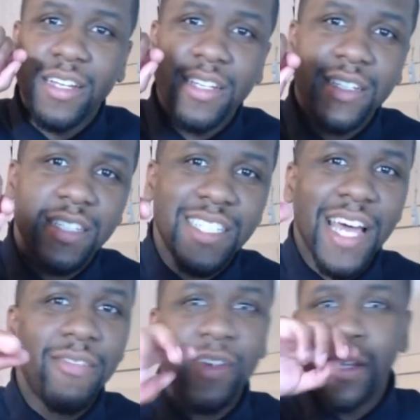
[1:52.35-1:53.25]

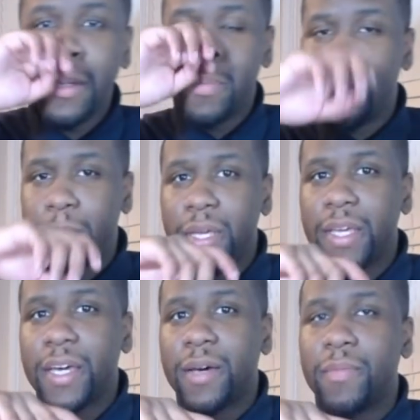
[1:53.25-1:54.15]
7
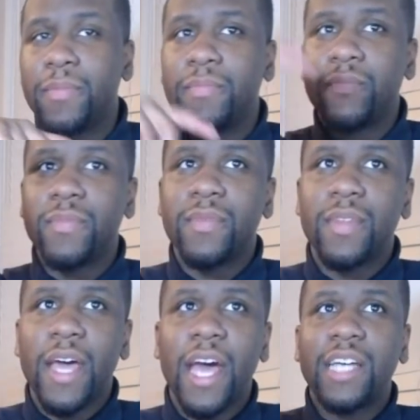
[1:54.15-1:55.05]
p.m.
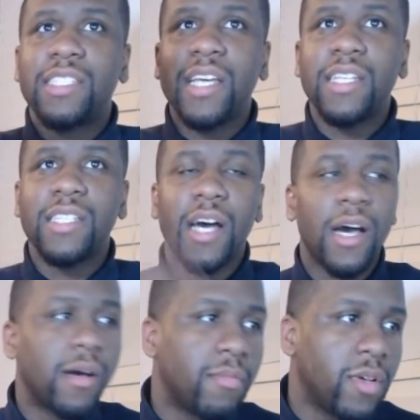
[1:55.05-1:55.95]
SA time.
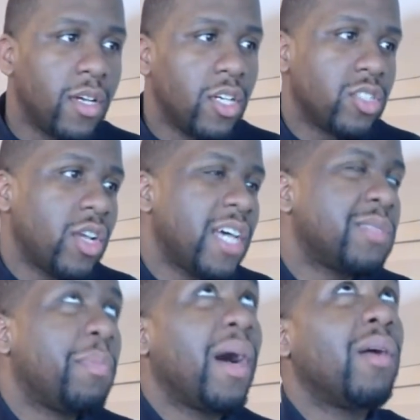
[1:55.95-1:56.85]
So that's
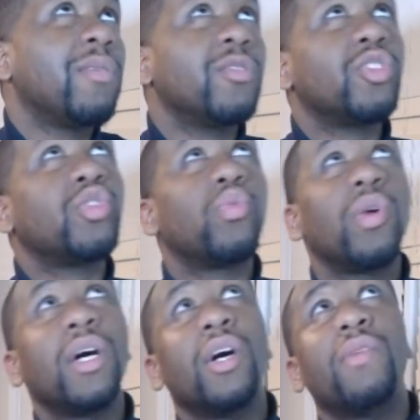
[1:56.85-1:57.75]
about
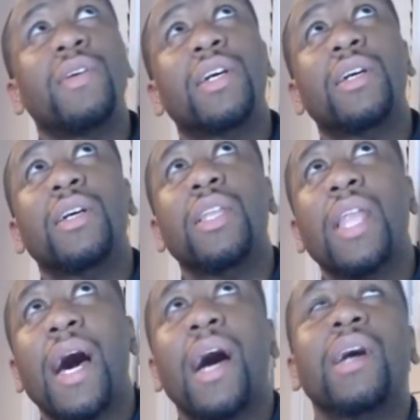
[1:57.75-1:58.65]
12
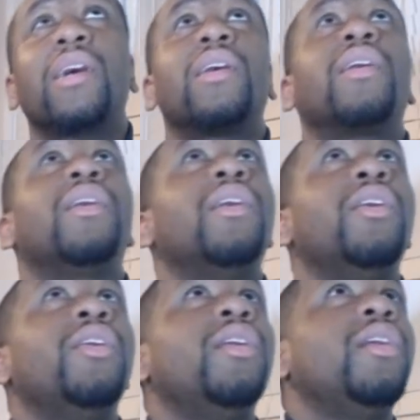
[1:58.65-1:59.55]
o'clock
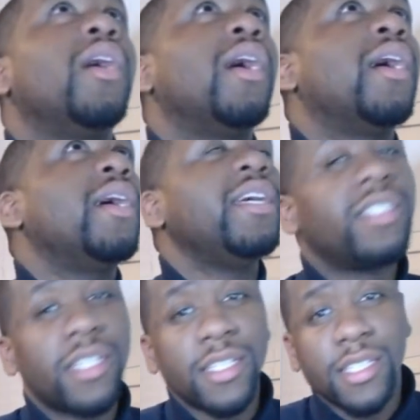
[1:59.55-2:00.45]

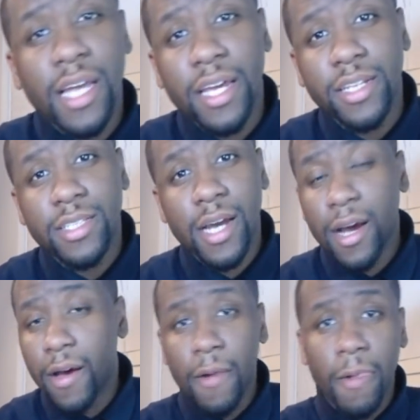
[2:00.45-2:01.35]
Eastern Standard Time.